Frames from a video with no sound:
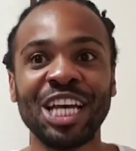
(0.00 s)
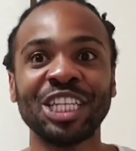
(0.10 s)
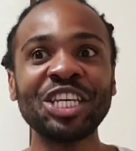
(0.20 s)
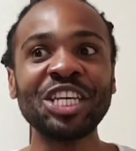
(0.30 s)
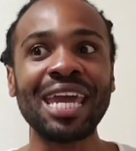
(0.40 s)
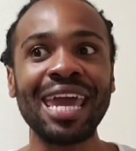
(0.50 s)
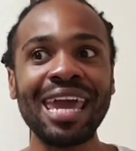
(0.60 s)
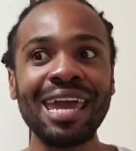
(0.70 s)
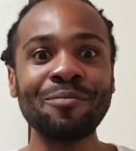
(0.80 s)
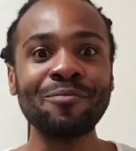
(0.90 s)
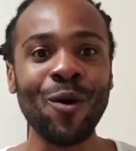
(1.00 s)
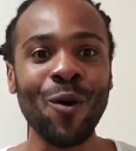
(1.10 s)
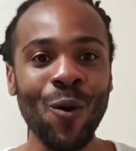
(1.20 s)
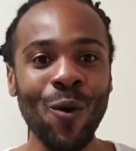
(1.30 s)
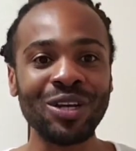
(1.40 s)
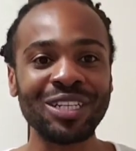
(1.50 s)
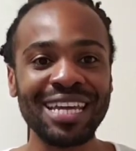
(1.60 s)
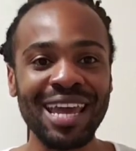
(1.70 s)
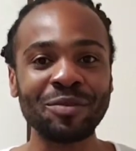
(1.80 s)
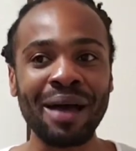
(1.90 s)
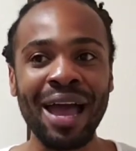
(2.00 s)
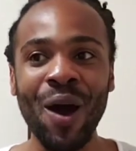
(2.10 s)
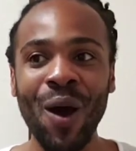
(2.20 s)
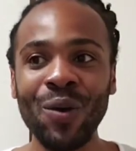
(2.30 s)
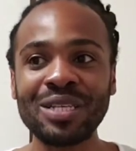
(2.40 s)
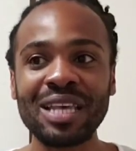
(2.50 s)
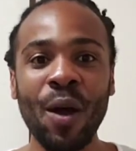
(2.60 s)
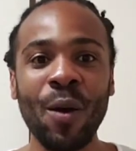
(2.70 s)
She came to my house